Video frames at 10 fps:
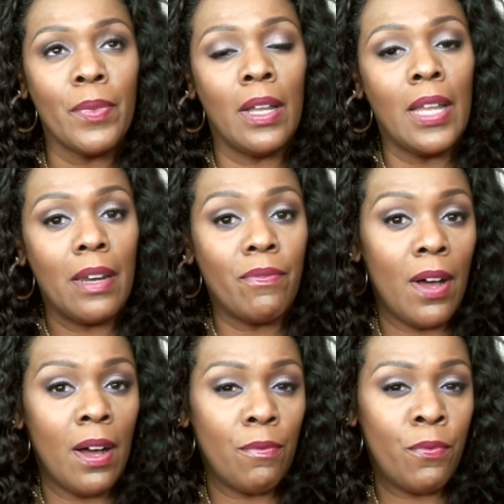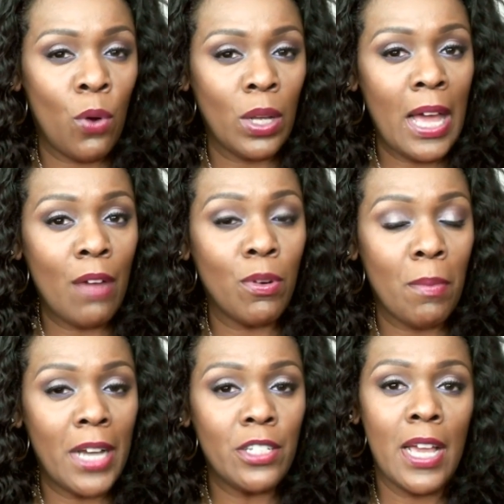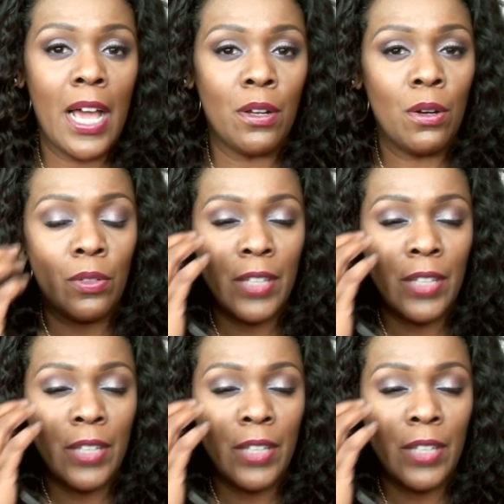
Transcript: a lot of fallout from eyeshadow.